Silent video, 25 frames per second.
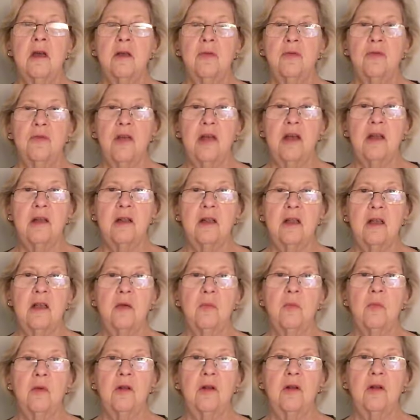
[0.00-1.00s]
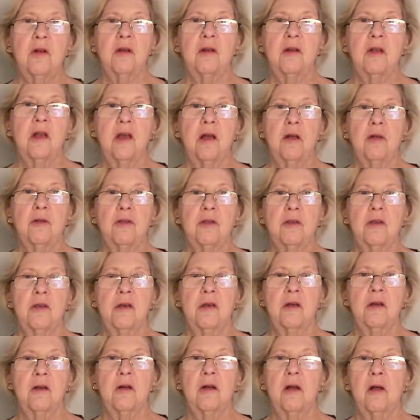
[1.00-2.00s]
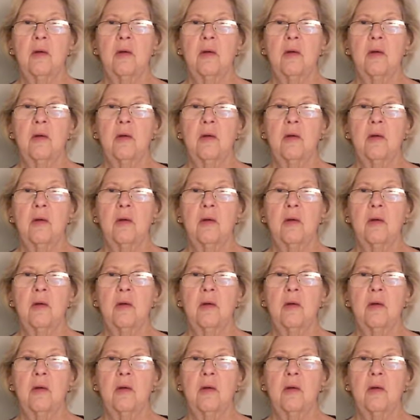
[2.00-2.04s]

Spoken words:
Finally, we look at health care.